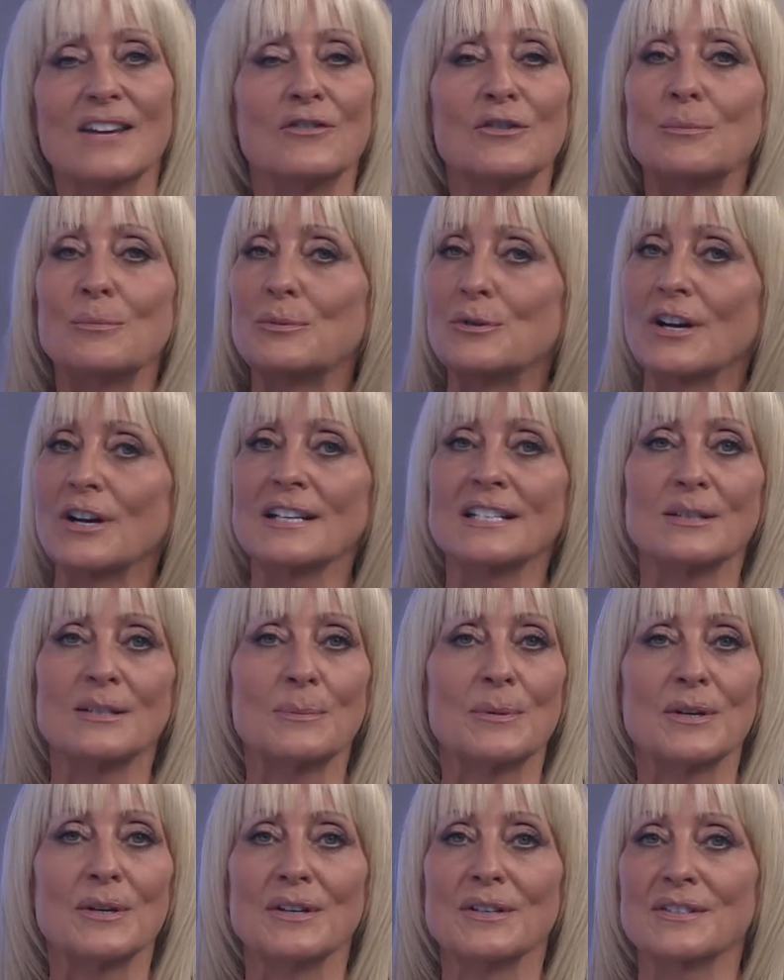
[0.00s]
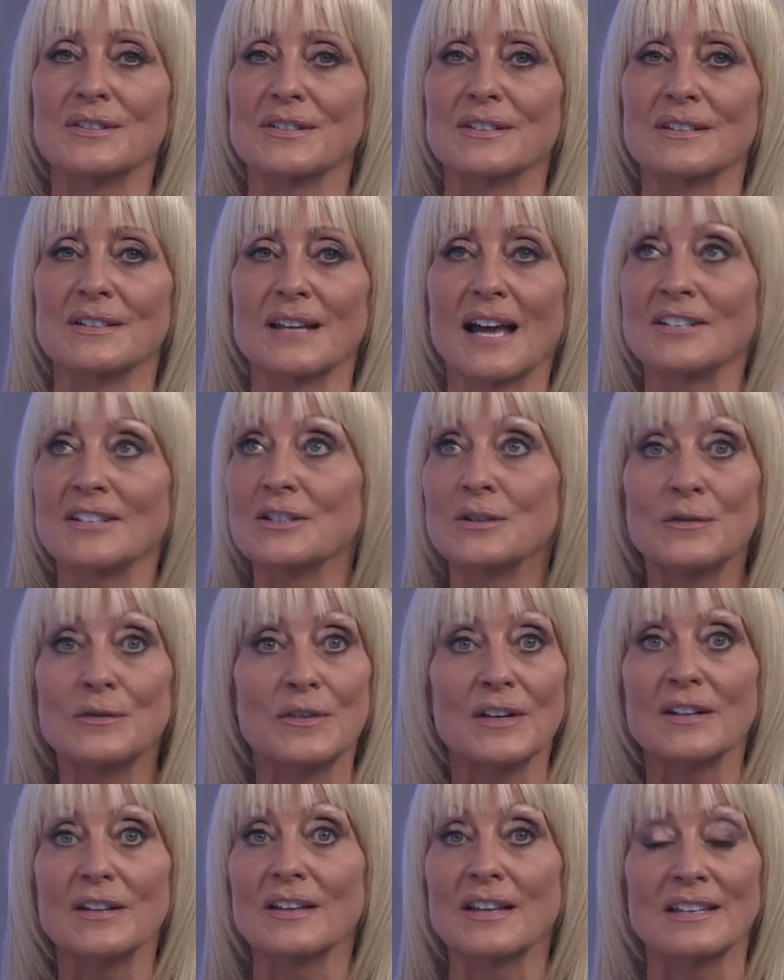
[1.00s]
you're a brighter person. I do
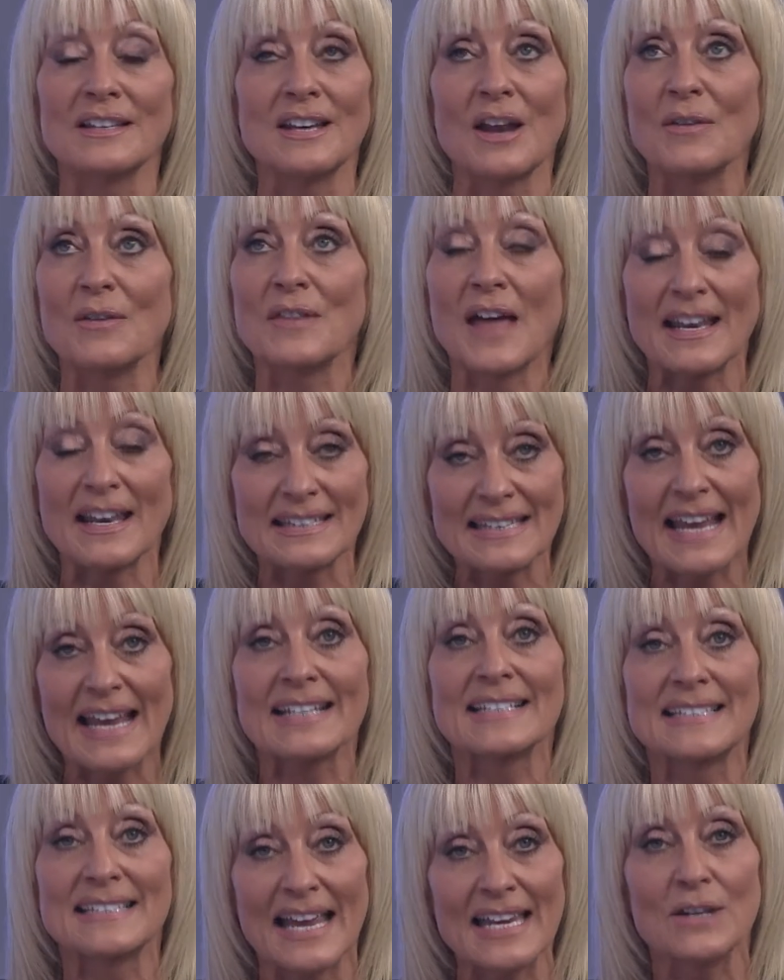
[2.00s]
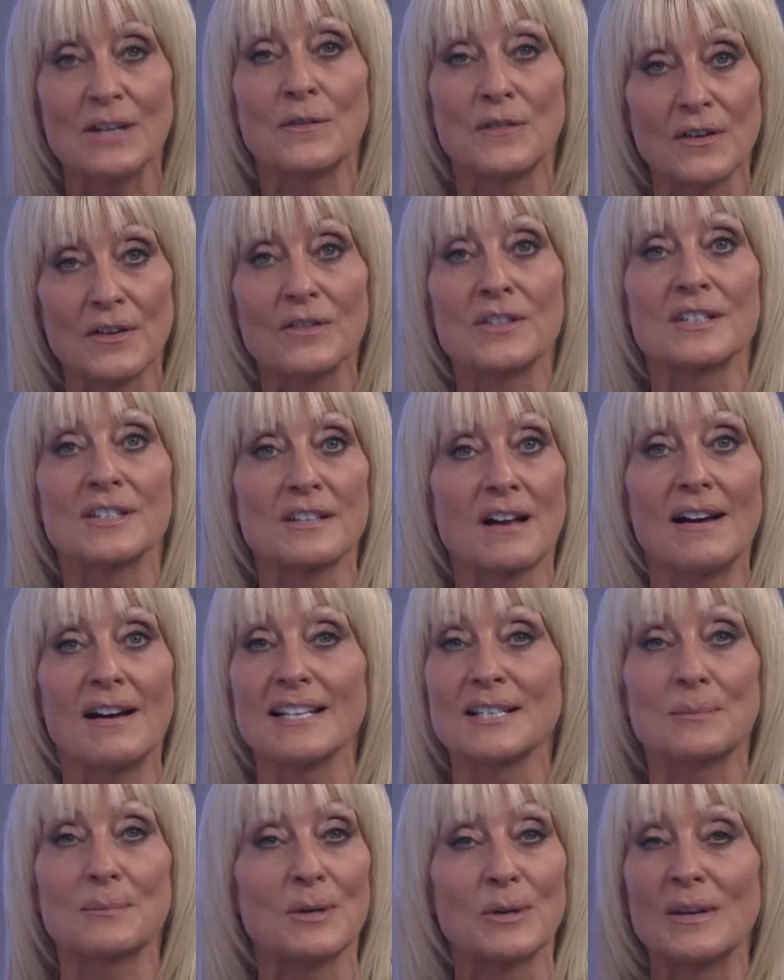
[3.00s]
feel that, you know, that next day you feel the
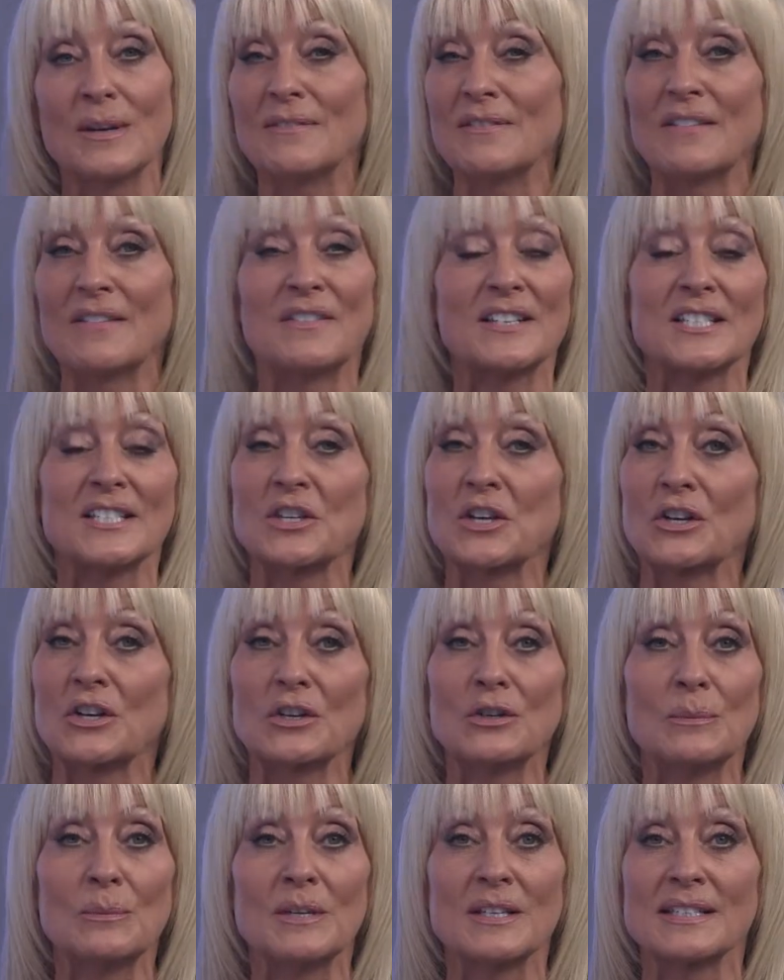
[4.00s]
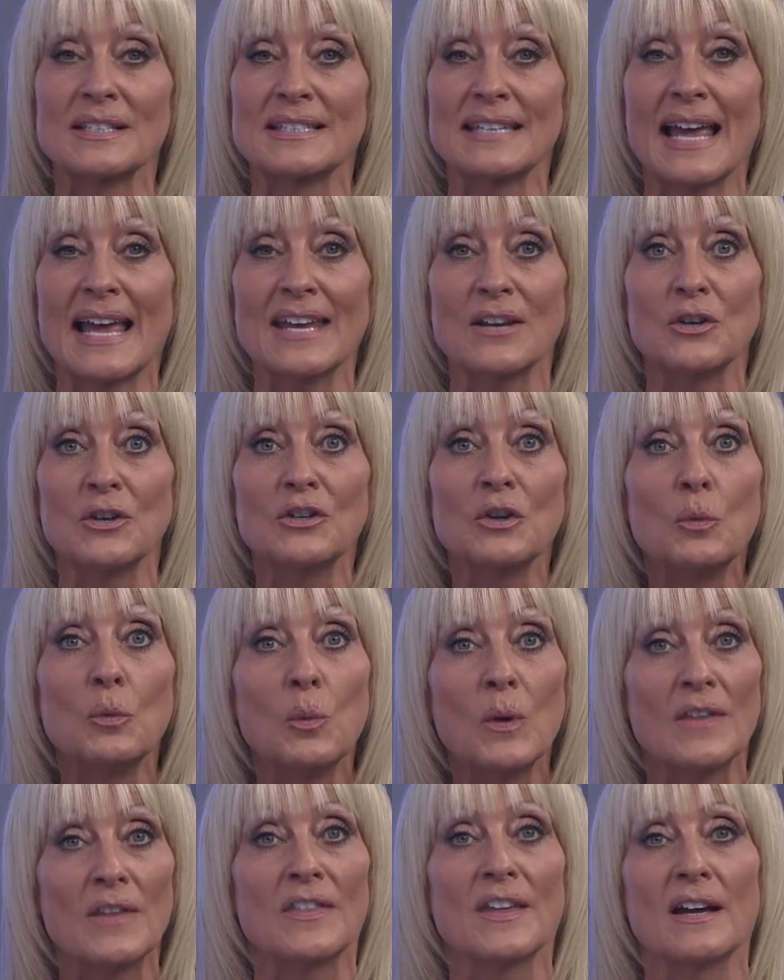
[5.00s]
sky's blue, even if it's the gloomiest day. You're
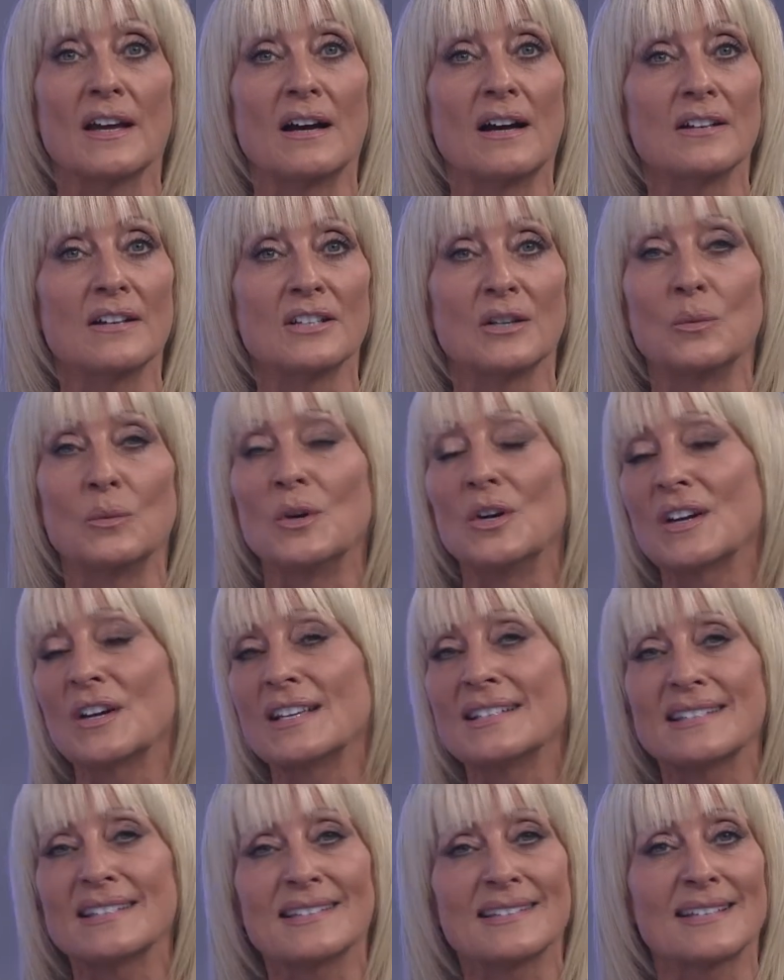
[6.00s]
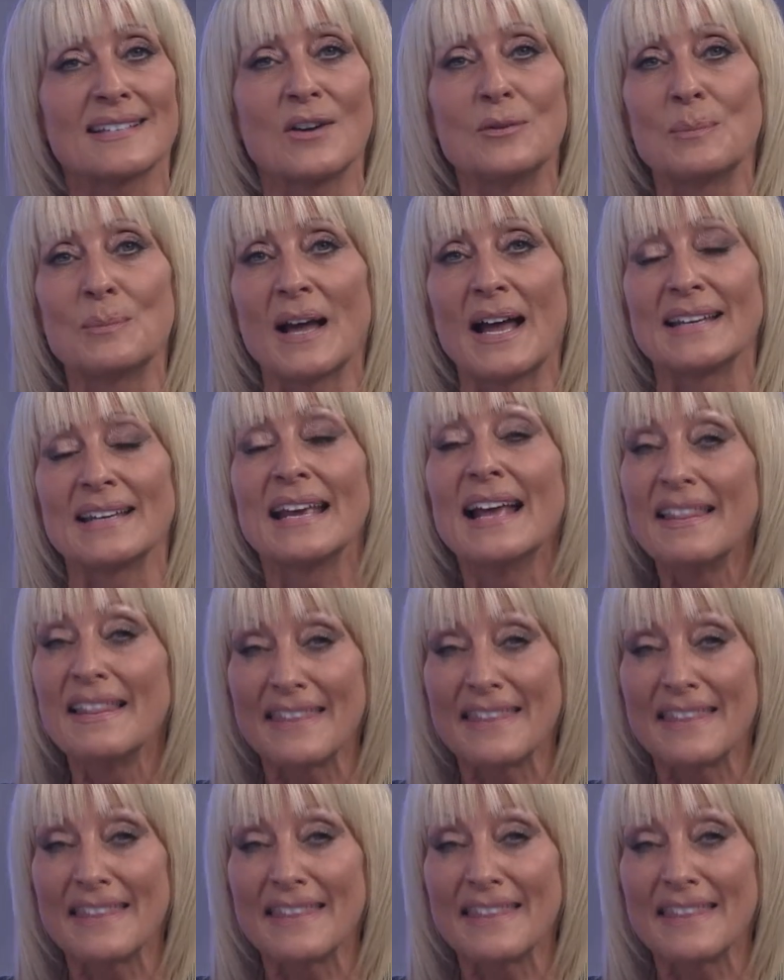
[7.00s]
with it, aren't you? Work isn't so bad.